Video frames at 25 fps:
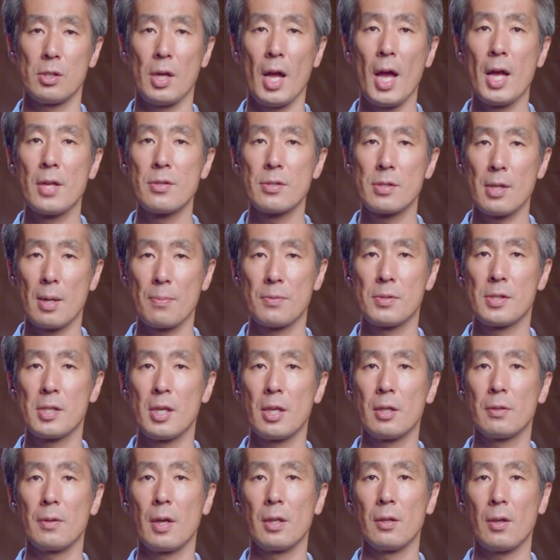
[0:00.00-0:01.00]
and
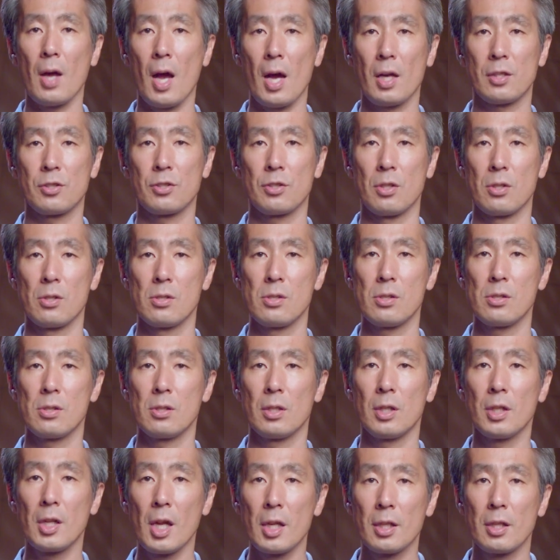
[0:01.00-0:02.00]
subsequent actions
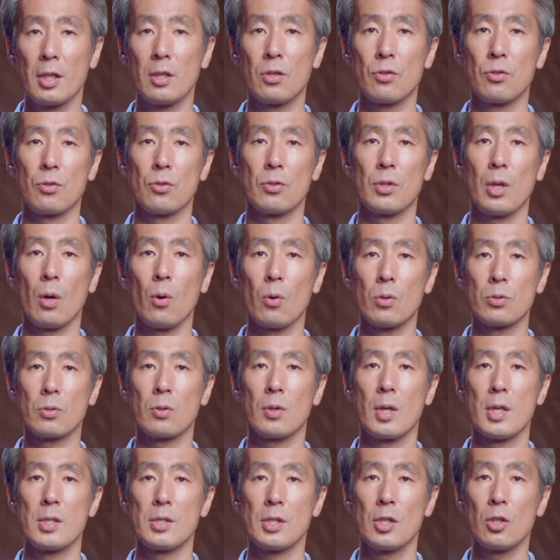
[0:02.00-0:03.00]
related to the
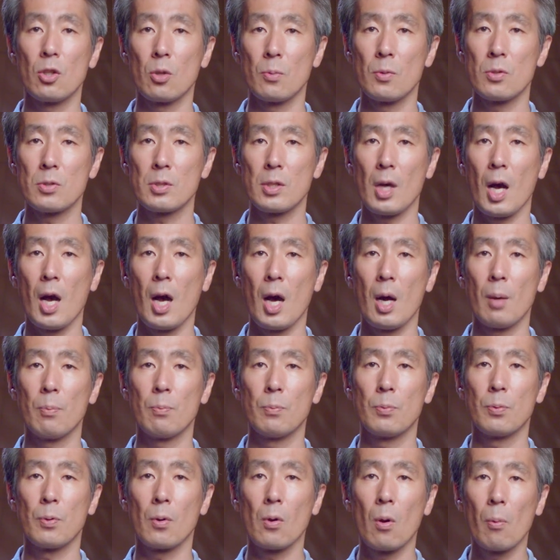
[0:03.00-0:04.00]
authorized ITOMOS are
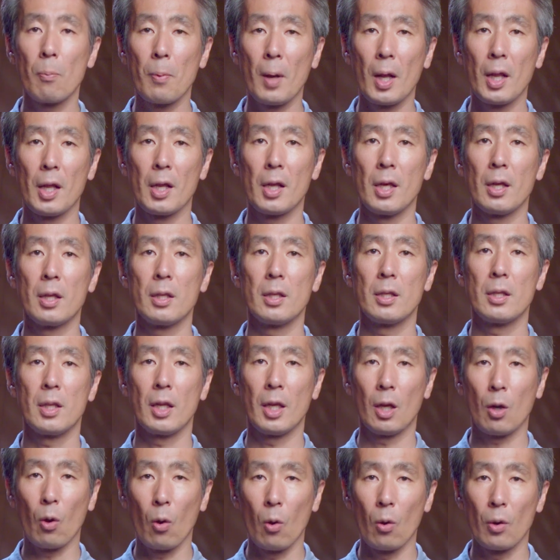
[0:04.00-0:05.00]
properly
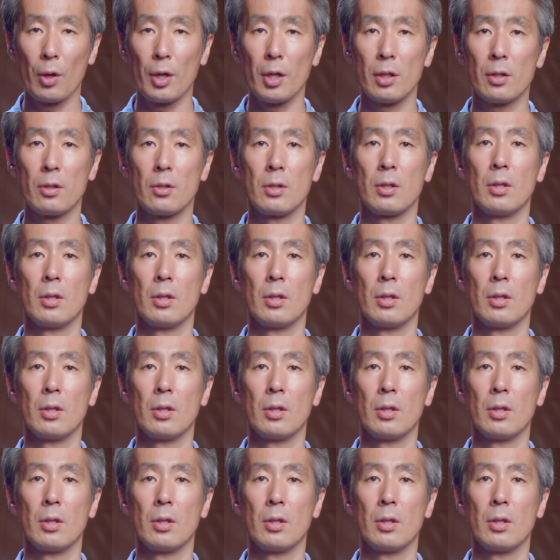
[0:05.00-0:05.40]
recorded